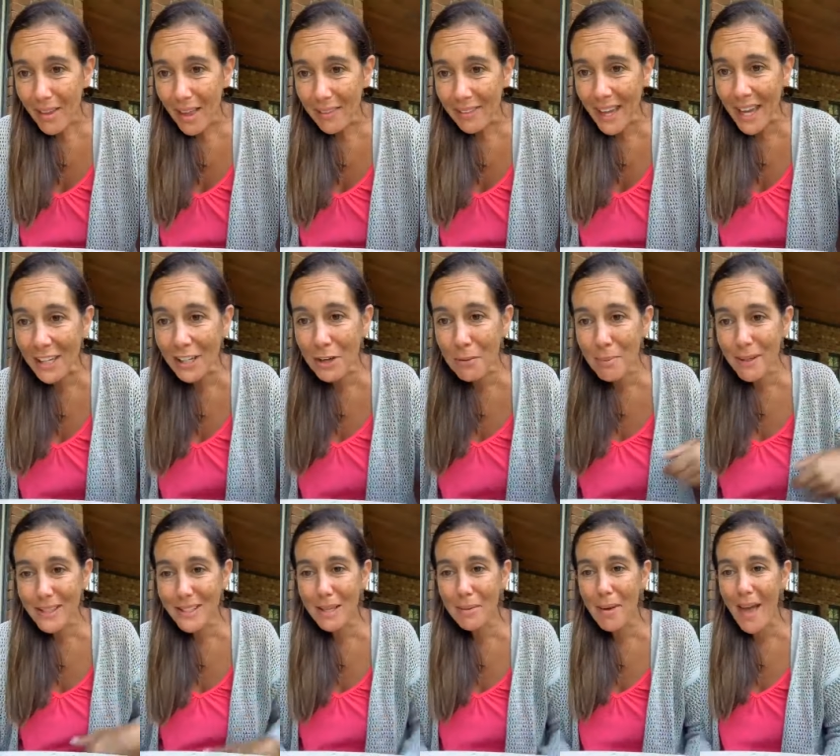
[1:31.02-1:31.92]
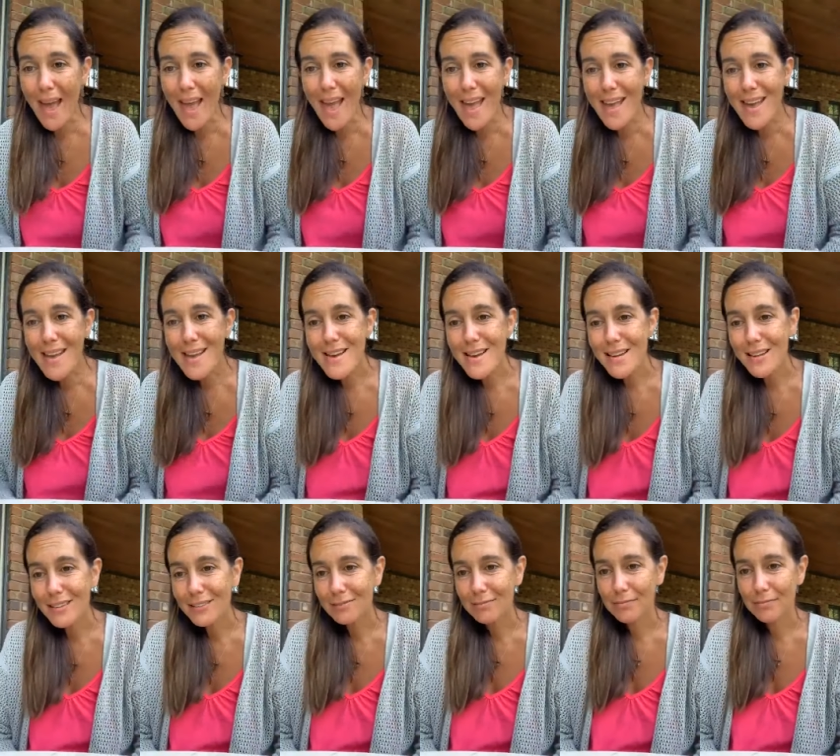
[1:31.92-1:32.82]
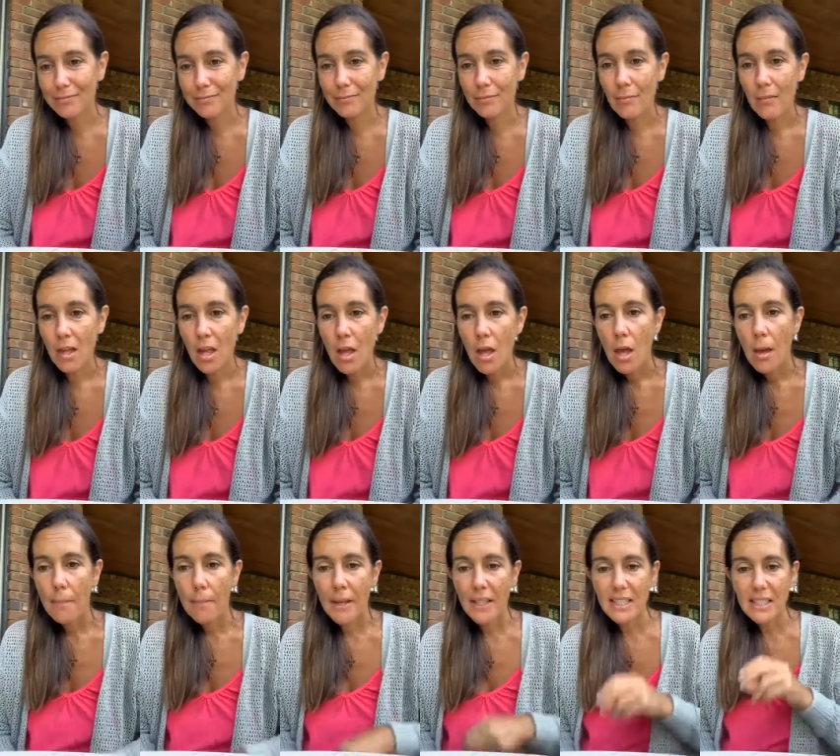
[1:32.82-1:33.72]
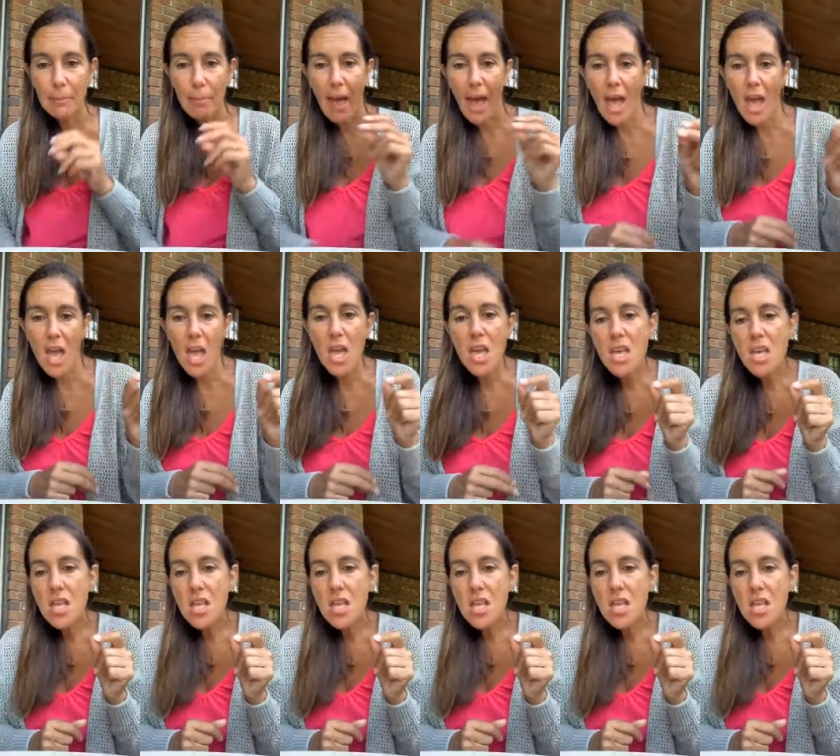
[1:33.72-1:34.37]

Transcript: Thank you, Busy Bay. Busy Bay.